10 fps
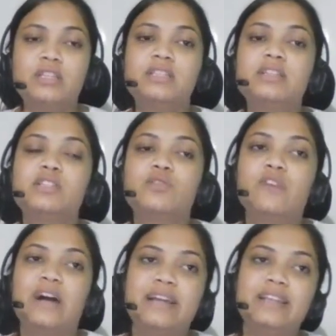this is
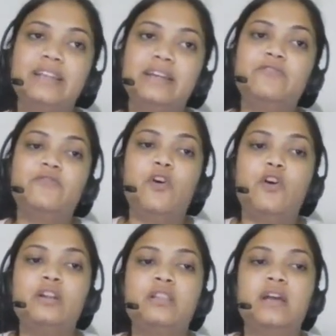valid
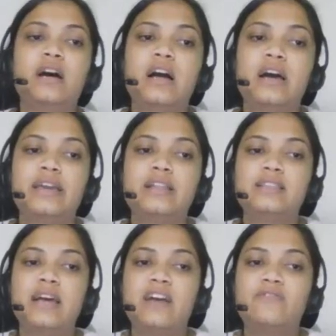for the
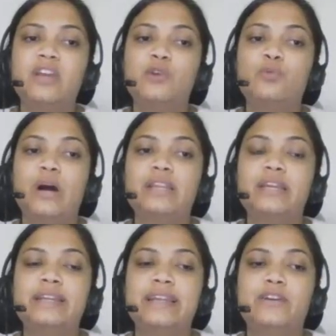ions having one
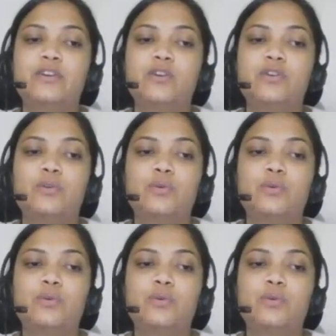electron.